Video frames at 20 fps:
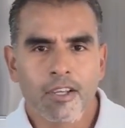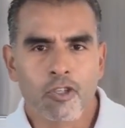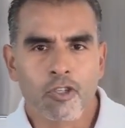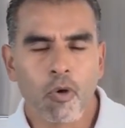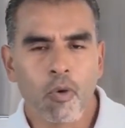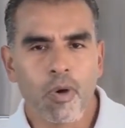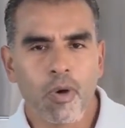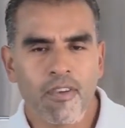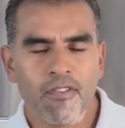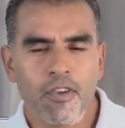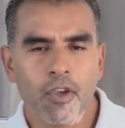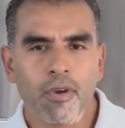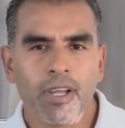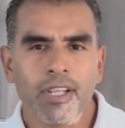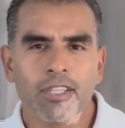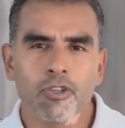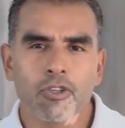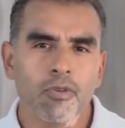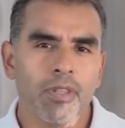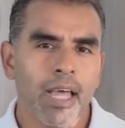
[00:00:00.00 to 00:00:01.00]
So if you
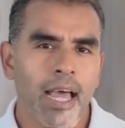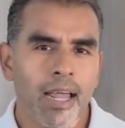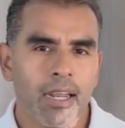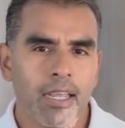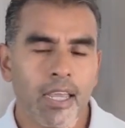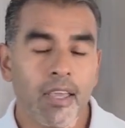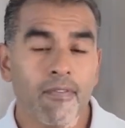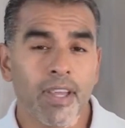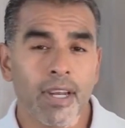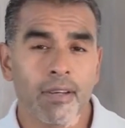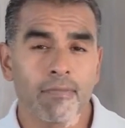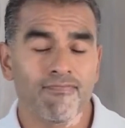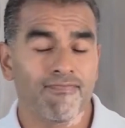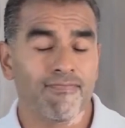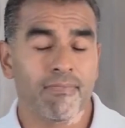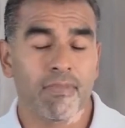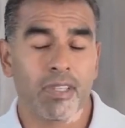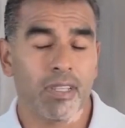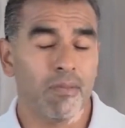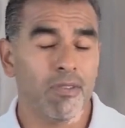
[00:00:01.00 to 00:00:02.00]
can do that,
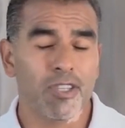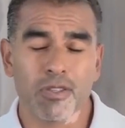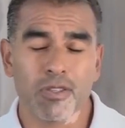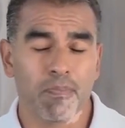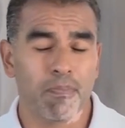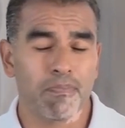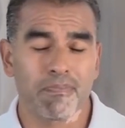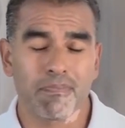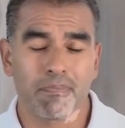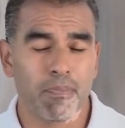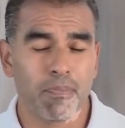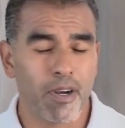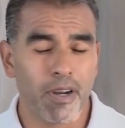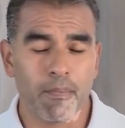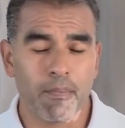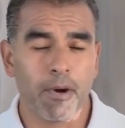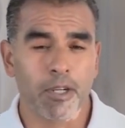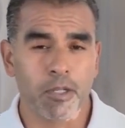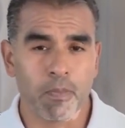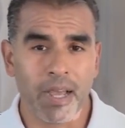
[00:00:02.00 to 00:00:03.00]
even, let me just
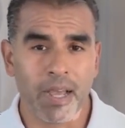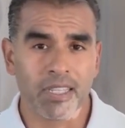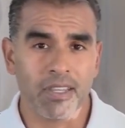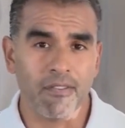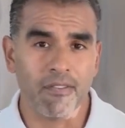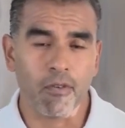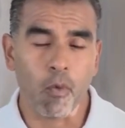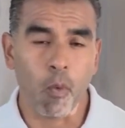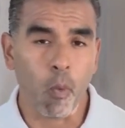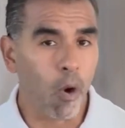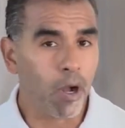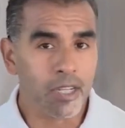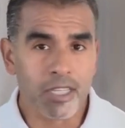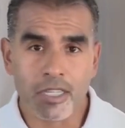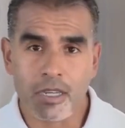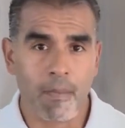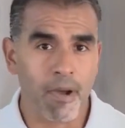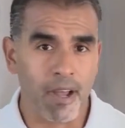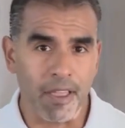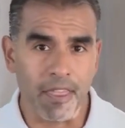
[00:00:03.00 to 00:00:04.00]
put it in perspective,
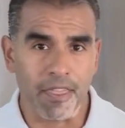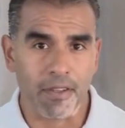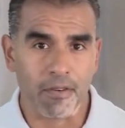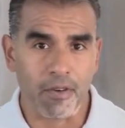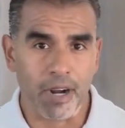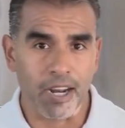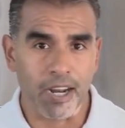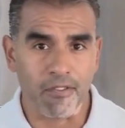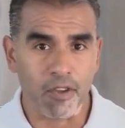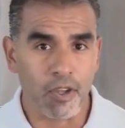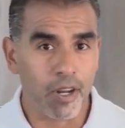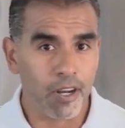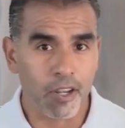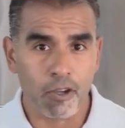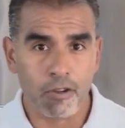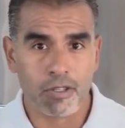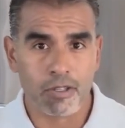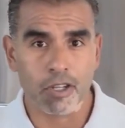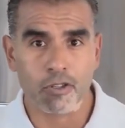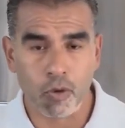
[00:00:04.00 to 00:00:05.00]
once a month, right? If you
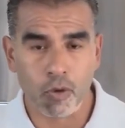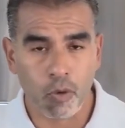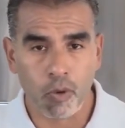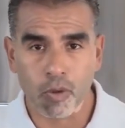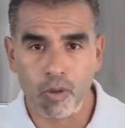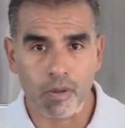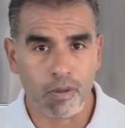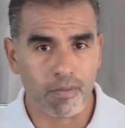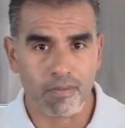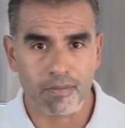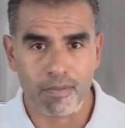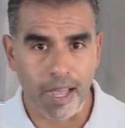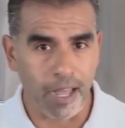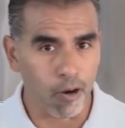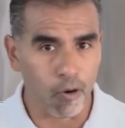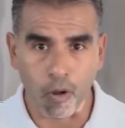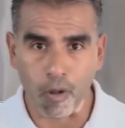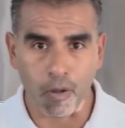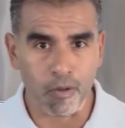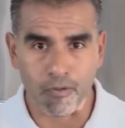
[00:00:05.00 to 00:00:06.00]
didn't use the tool
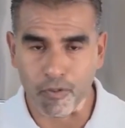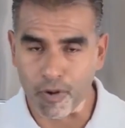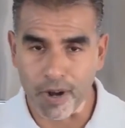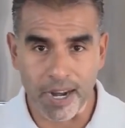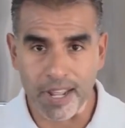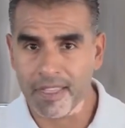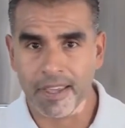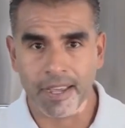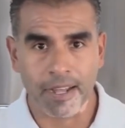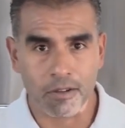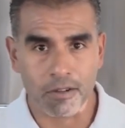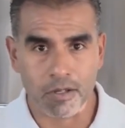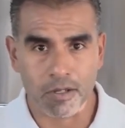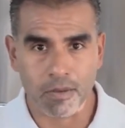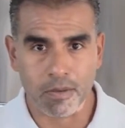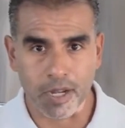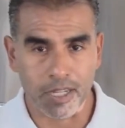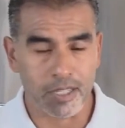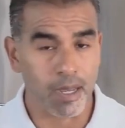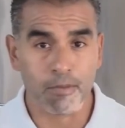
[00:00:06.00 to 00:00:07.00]
at all for anything
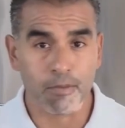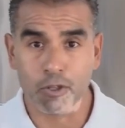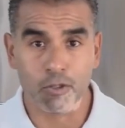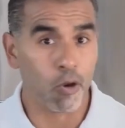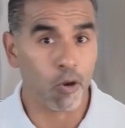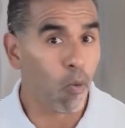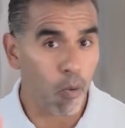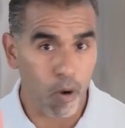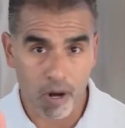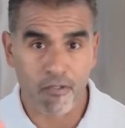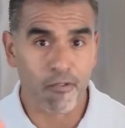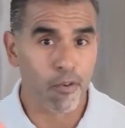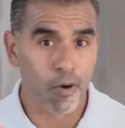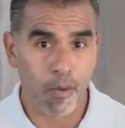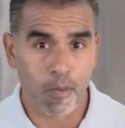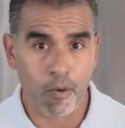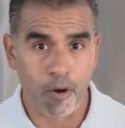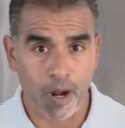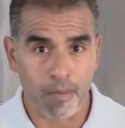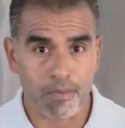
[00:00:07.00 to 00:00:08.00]
else except to do one
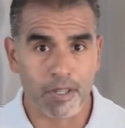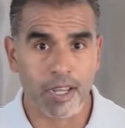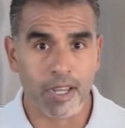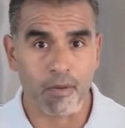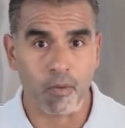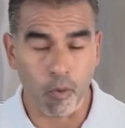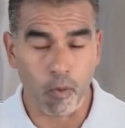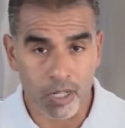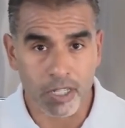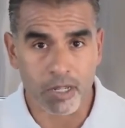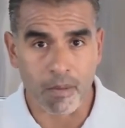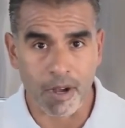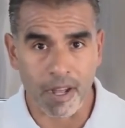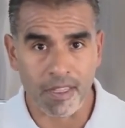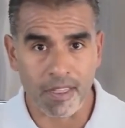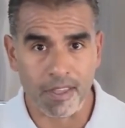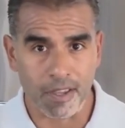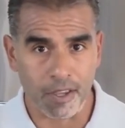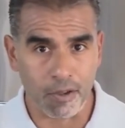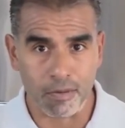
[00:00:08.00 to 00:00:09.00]
firmware update once a
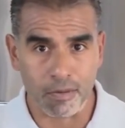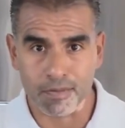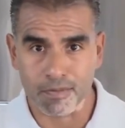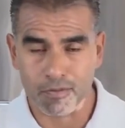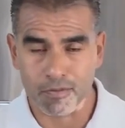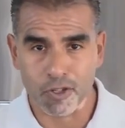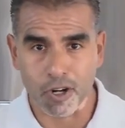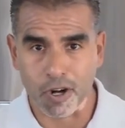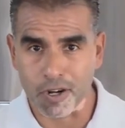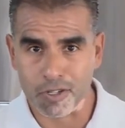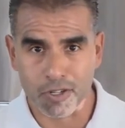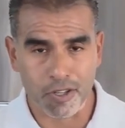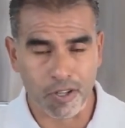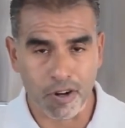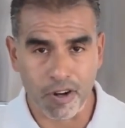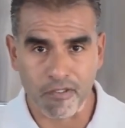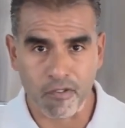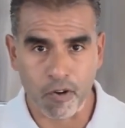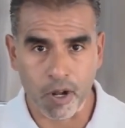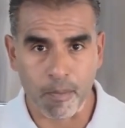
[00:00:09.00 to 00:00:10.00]
month and you charge
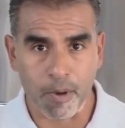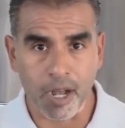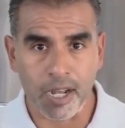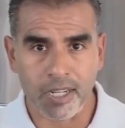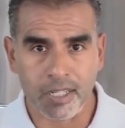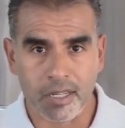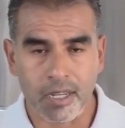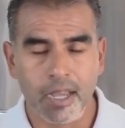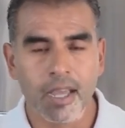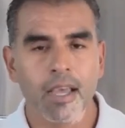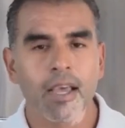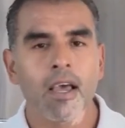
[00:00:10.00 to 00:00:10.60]
$30, $40,